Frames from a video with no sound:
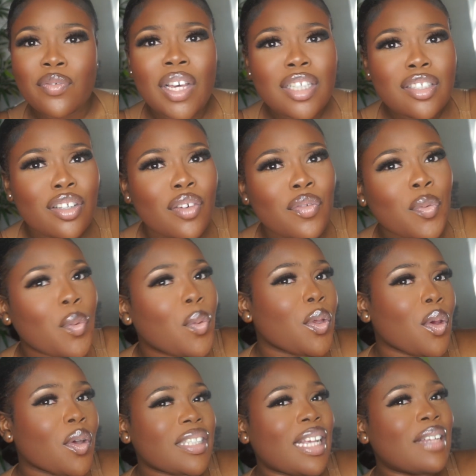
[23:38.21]
First of all,
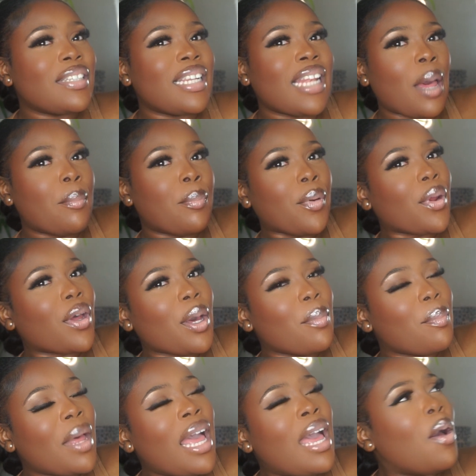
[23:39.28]
you're sounding like
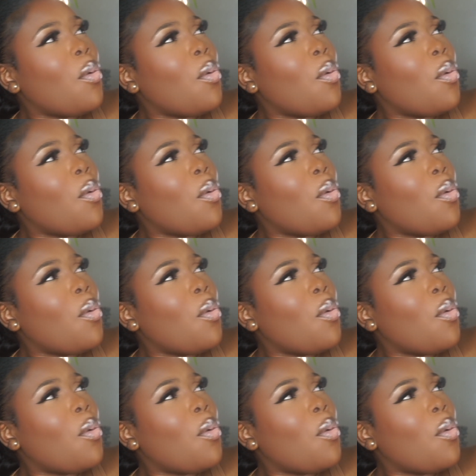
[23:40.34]
broken.